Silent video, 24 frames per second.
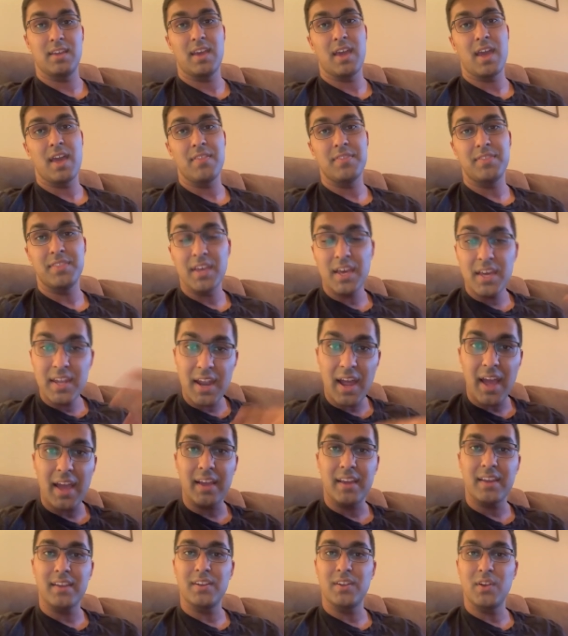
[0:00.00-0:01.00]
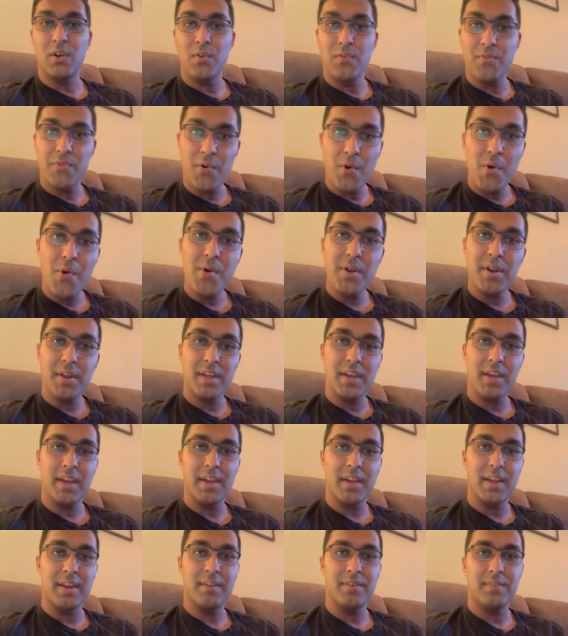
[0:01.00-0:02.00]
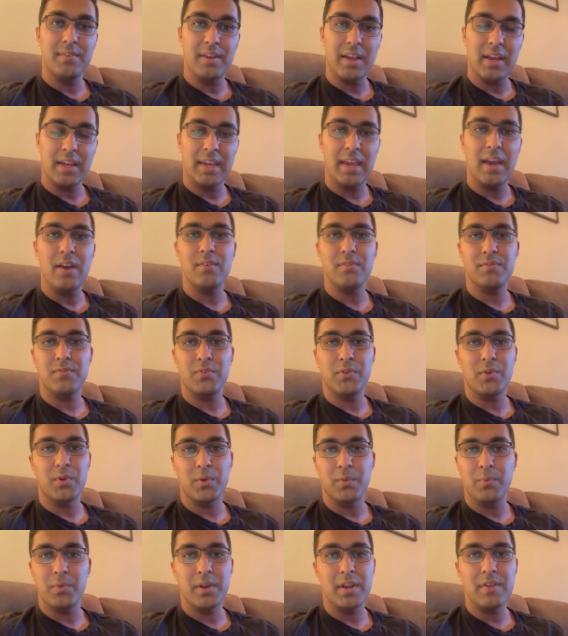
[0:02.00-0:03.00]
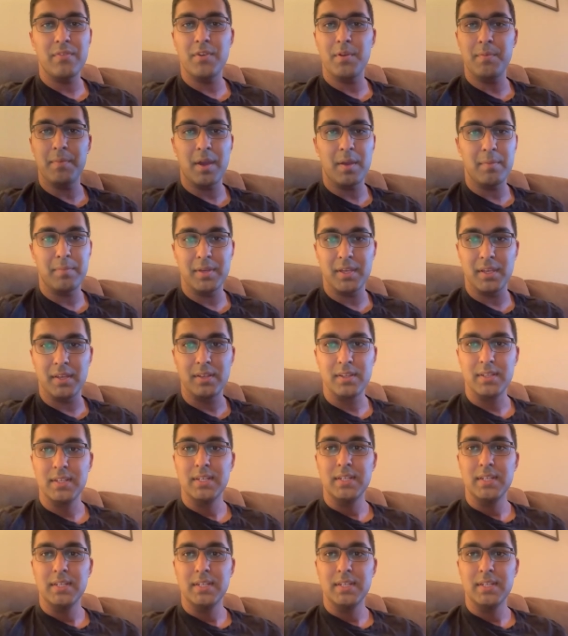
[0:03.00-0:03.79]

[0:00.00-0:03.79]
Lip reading: and then I can go forward and account for whatever it might be.